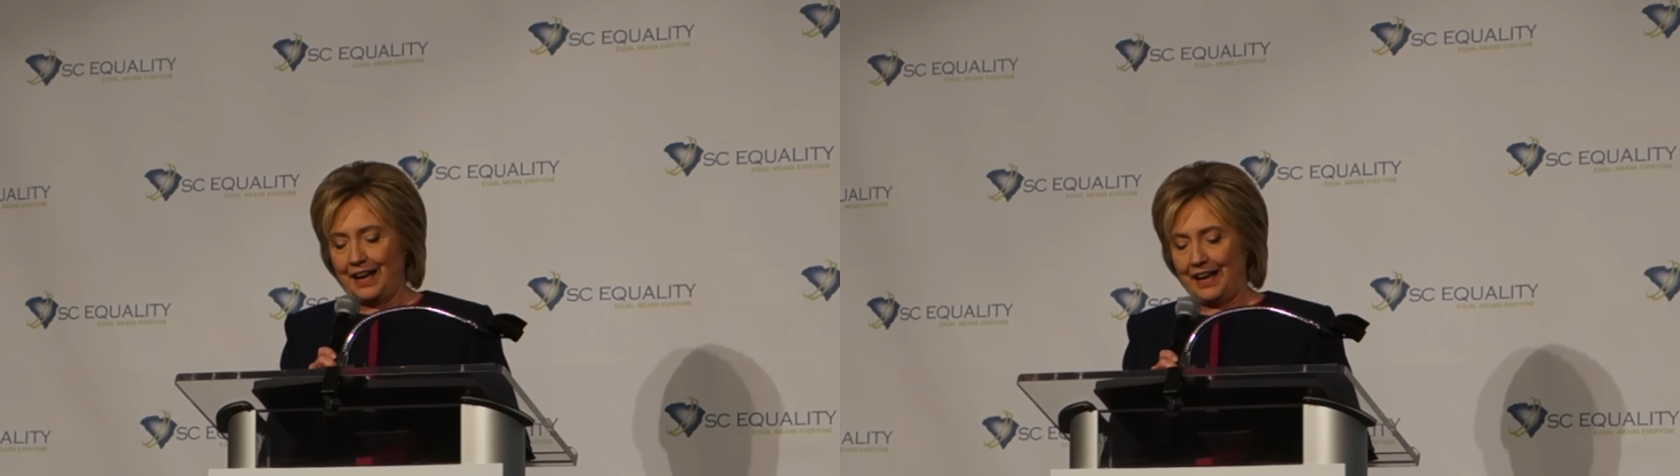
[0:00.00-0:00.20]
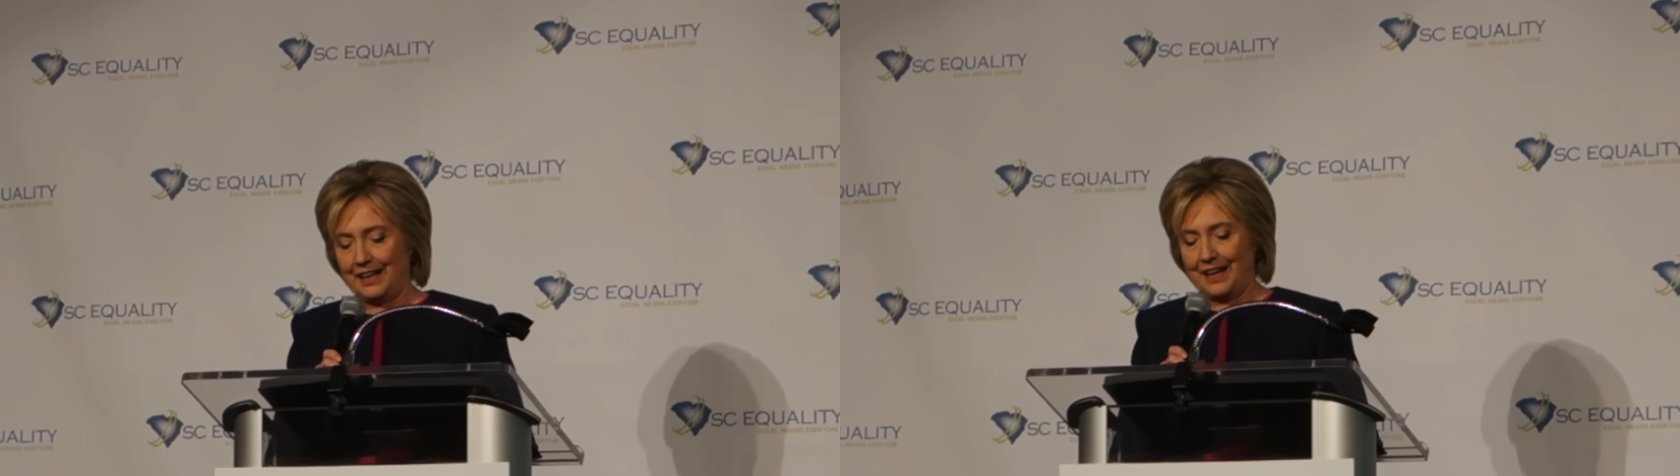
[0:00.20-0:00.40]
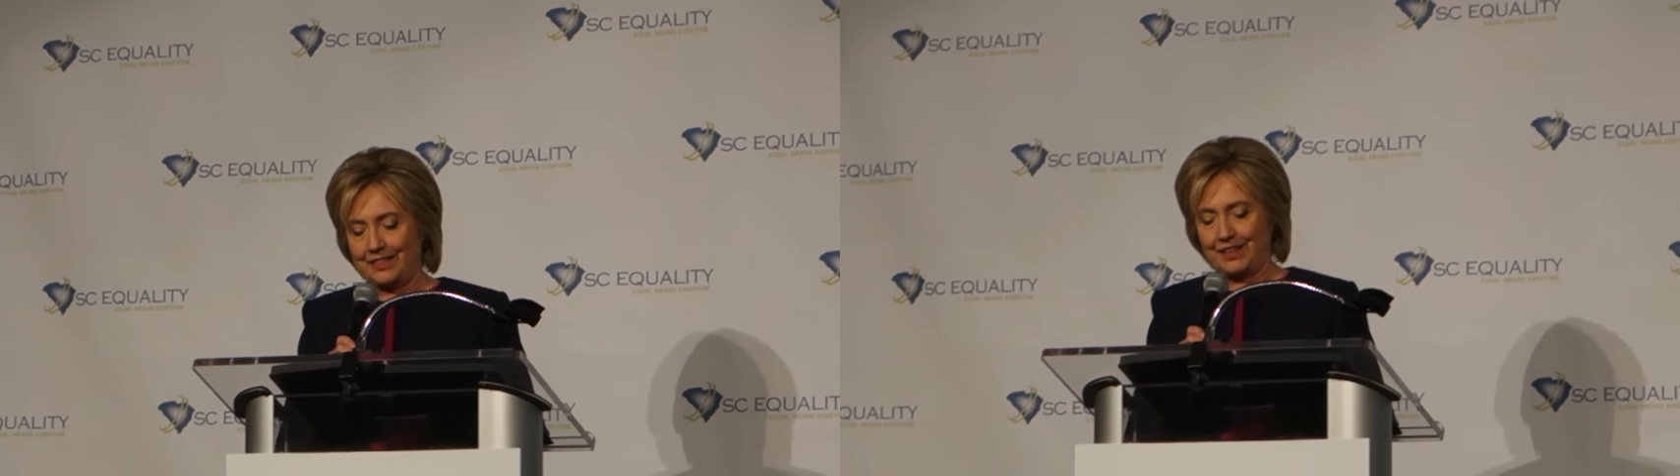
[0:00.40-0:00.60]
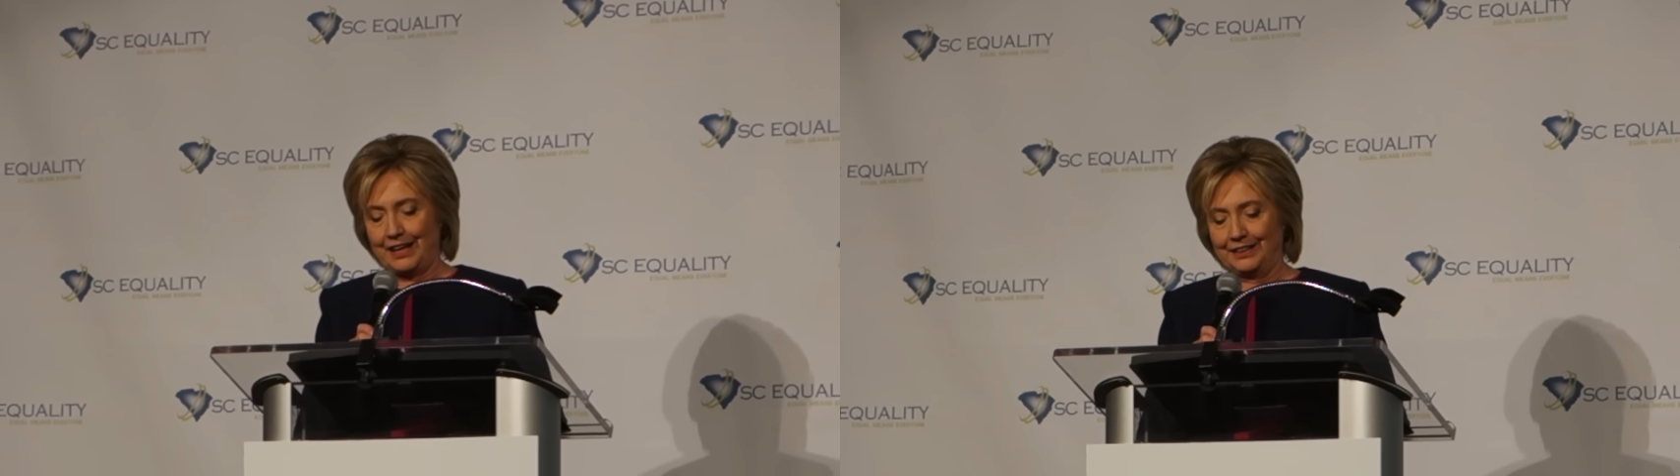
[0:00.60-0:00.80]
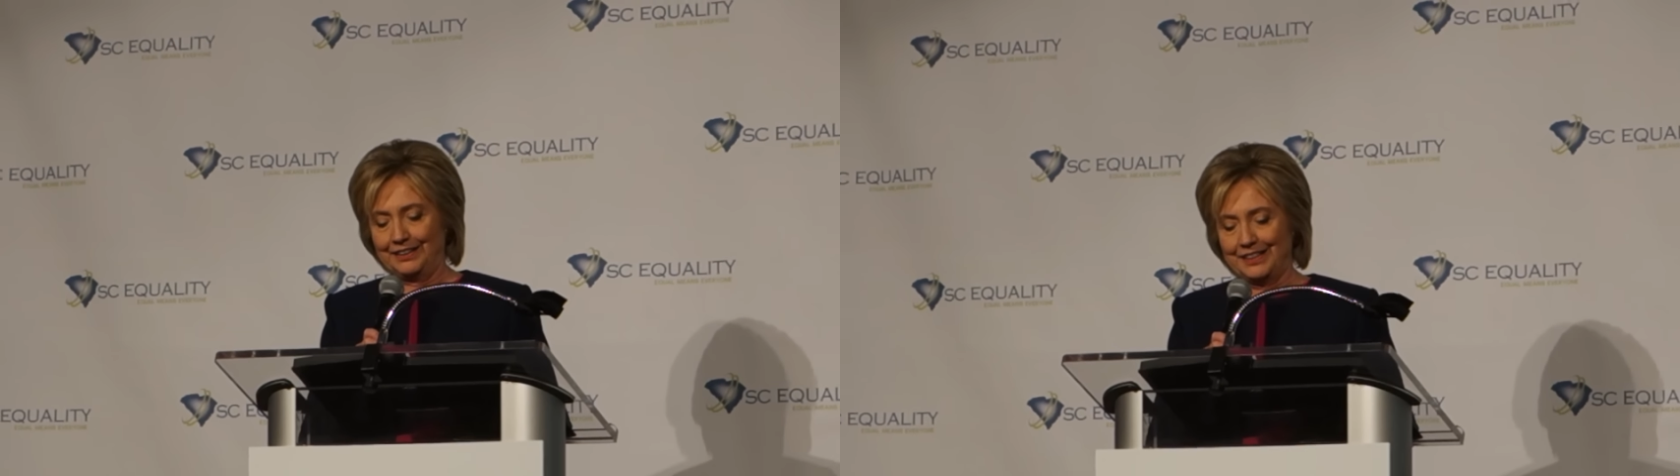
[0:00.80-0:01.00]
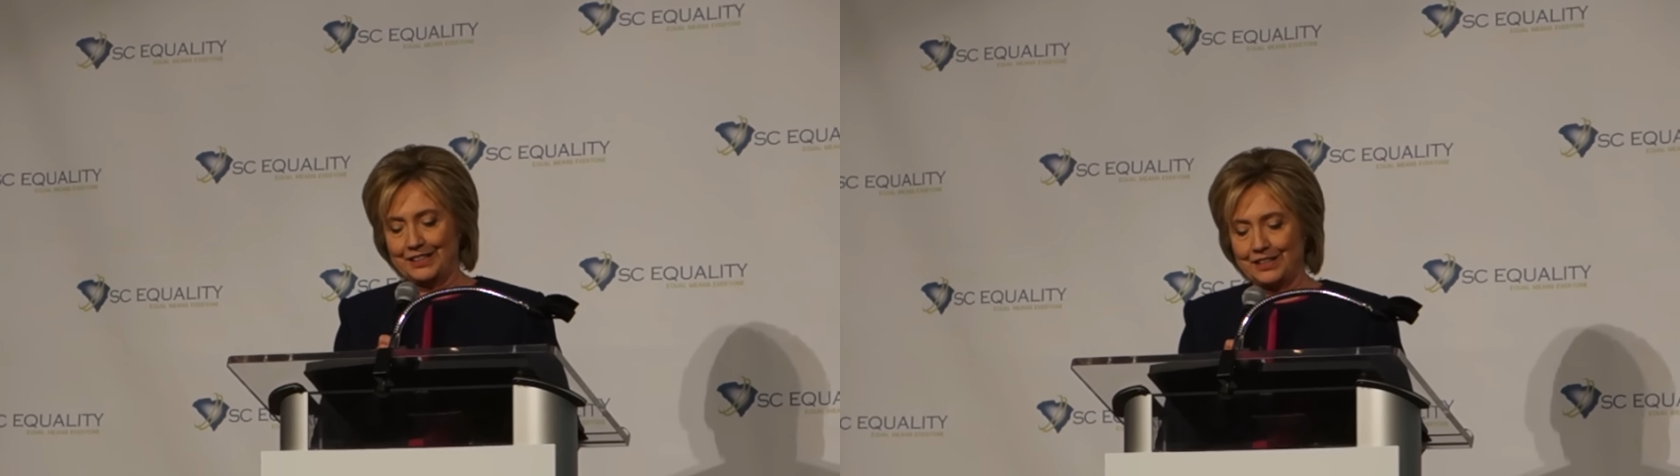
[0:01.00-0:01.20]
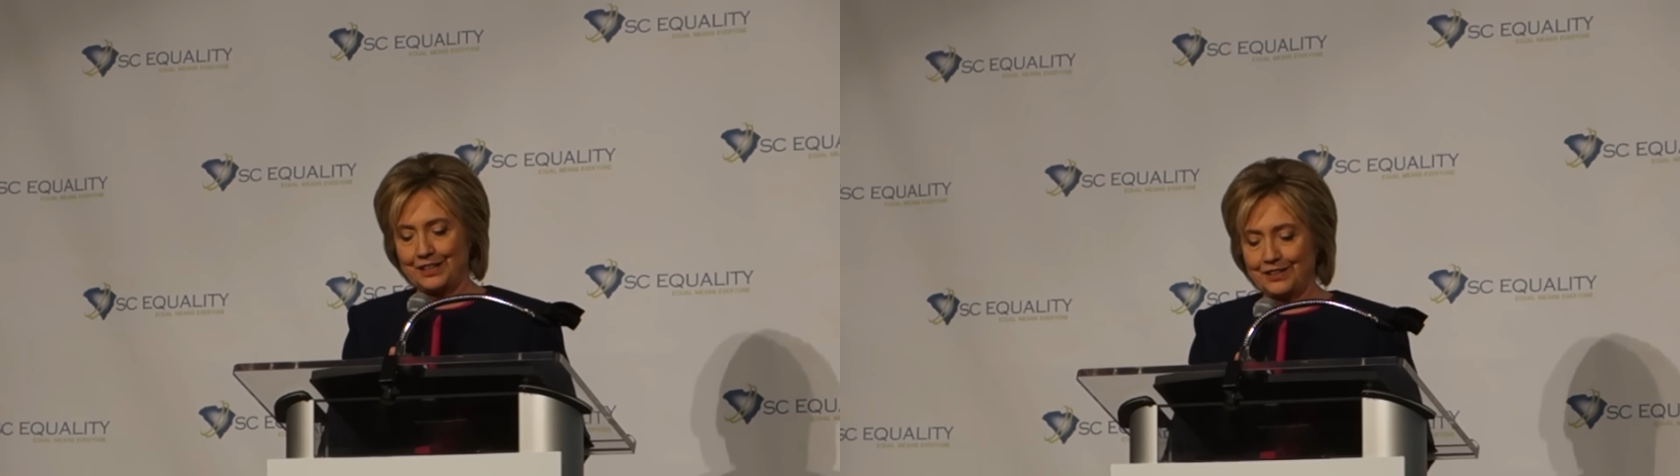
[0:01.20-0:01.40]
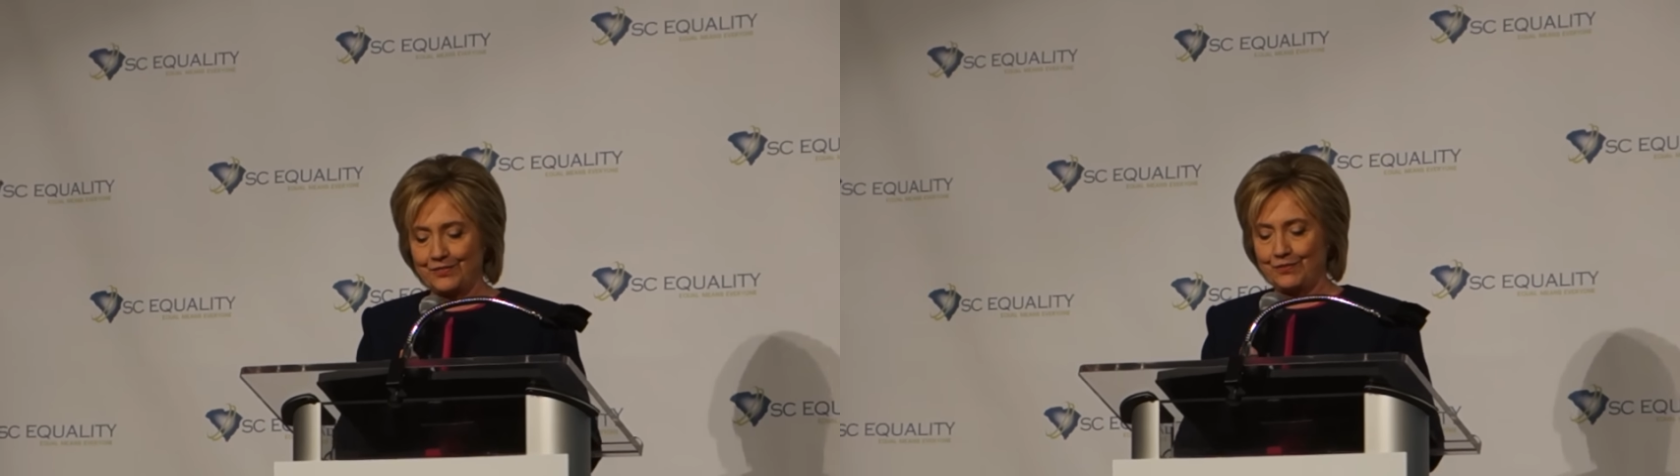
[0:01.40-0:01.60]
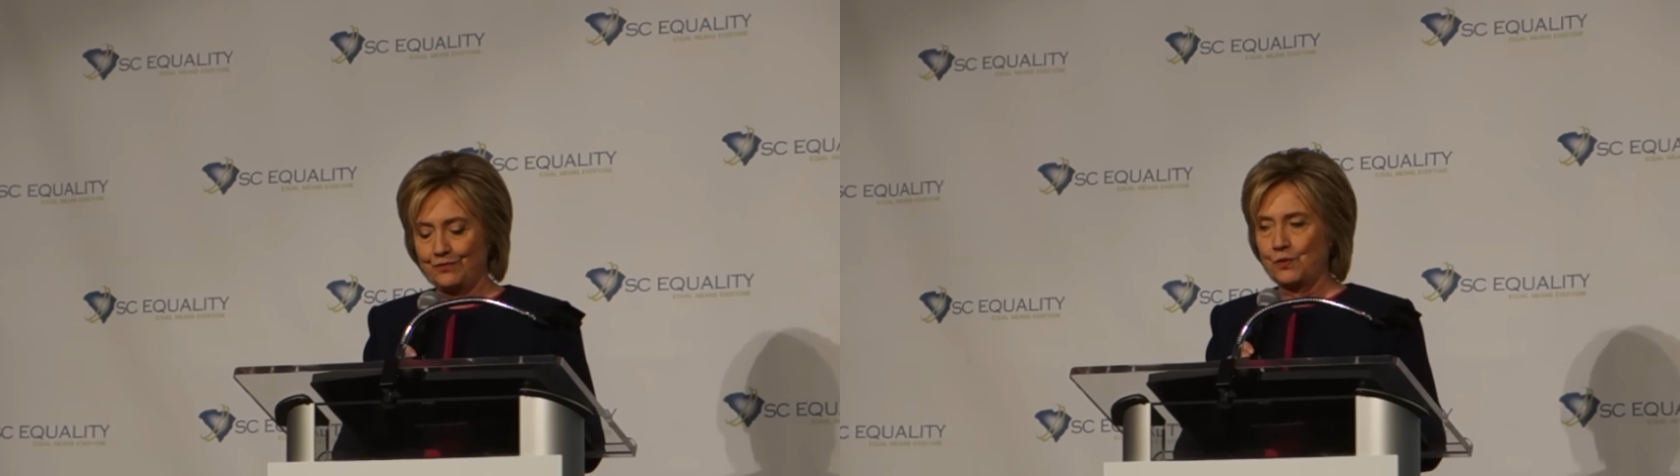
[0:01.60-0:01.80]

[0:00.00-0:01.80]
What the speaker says: And I thank Linda